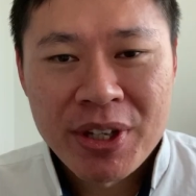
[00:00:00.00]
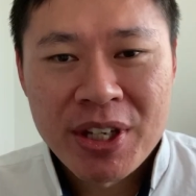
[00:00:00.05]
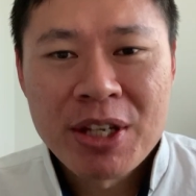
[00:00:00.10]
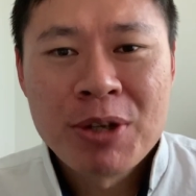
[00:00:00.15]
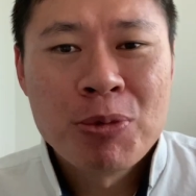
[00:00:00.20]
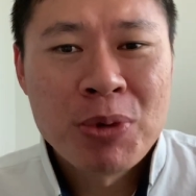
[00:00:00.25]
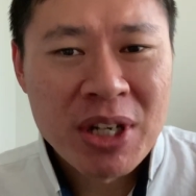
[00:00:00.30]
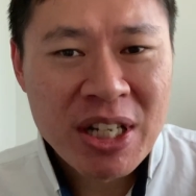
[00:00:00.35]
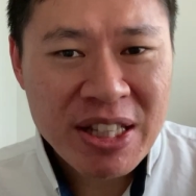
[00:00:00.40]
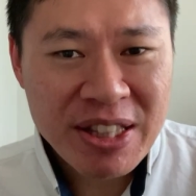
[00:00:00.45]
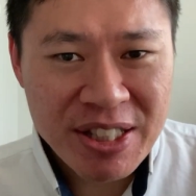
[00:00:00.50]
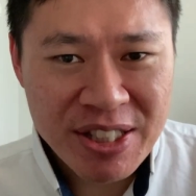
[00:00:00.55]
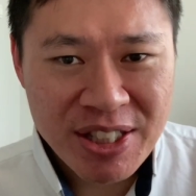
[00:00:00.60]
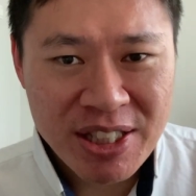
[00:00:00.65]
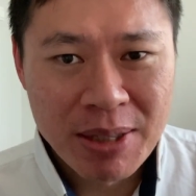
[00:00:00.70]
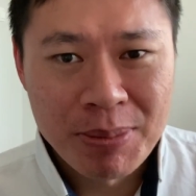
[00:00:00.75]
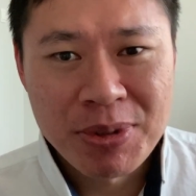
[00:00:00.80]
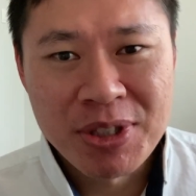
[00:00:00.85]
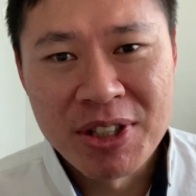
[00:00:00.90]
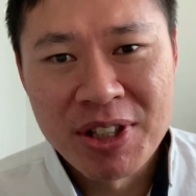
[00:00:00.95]
It really
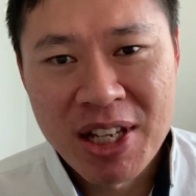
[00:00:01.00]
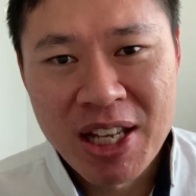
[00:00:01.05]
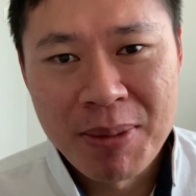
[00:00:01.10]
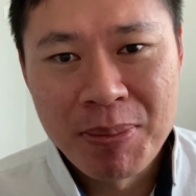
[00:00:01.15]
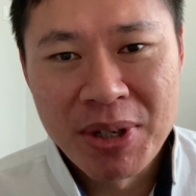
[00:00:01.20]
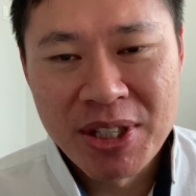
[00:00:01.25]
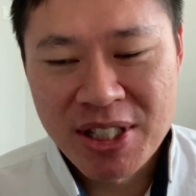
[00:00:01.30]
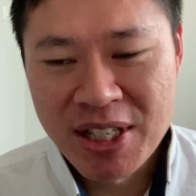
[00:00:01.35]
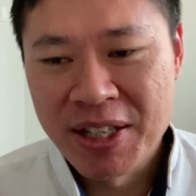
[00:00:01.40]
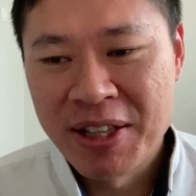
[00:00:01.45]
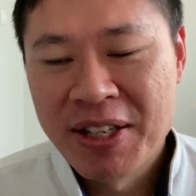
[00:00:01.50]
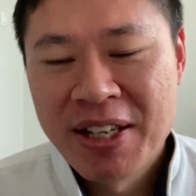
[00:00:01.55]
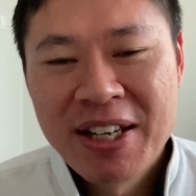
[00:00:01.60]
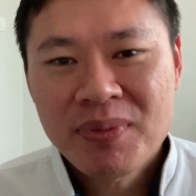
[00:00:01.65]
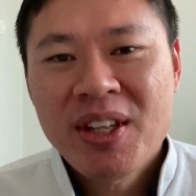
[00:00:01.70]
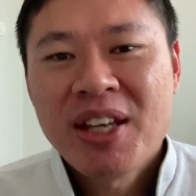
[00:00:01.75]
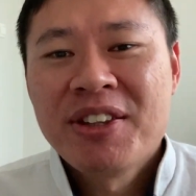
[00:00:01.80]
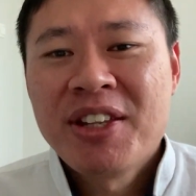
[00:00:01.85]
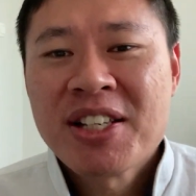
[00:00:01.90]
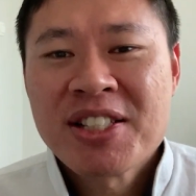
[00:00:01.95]
disturbs the neighbors, and
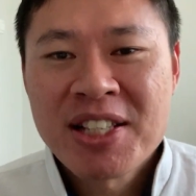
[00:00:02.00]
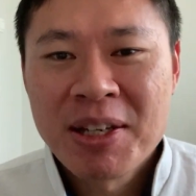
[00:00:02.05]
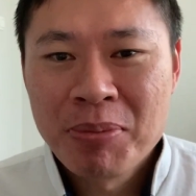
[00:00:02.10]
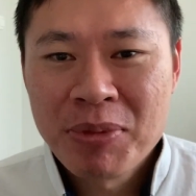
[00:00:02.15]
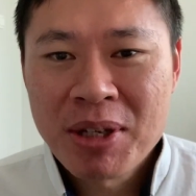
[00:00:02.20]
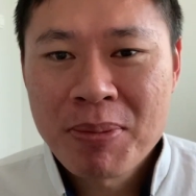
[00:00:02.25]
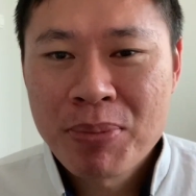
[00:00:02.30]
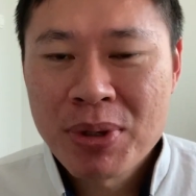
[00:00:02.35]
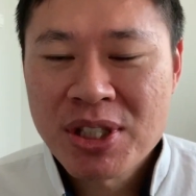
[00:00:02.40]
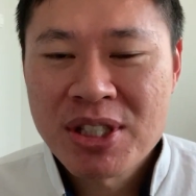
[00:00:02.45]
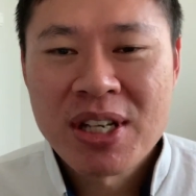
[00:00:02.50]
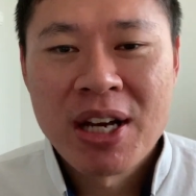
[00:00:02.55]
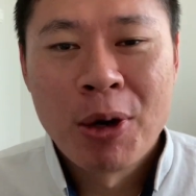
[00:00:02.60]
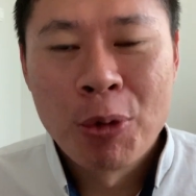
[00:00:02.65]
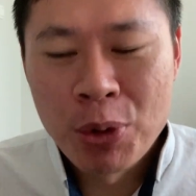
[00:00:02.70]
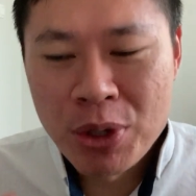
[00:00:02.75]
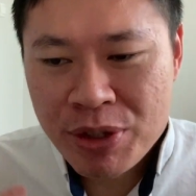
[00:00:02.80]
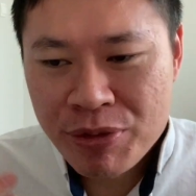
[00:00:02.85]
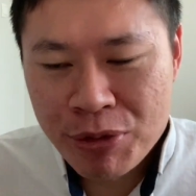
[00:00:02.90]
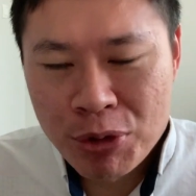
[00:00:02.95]
that's something personally I
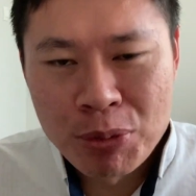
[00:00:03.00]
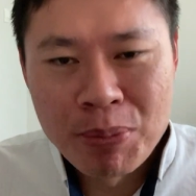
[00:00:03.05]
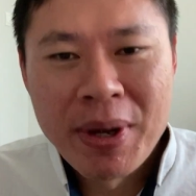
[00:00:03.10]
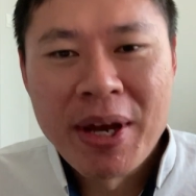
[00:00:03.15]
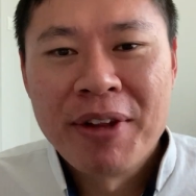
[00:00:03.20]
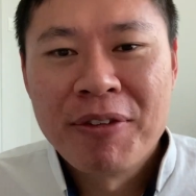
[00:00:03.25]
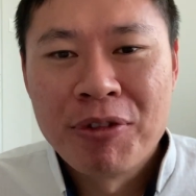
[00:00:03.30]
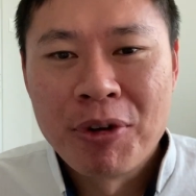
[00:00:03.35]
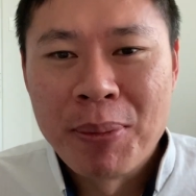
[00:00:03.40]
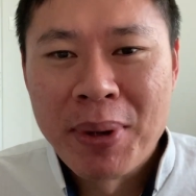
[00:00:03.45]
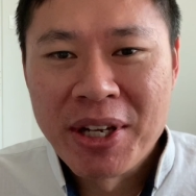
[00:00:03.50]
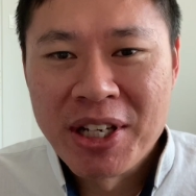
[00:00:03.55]
always feel bad for my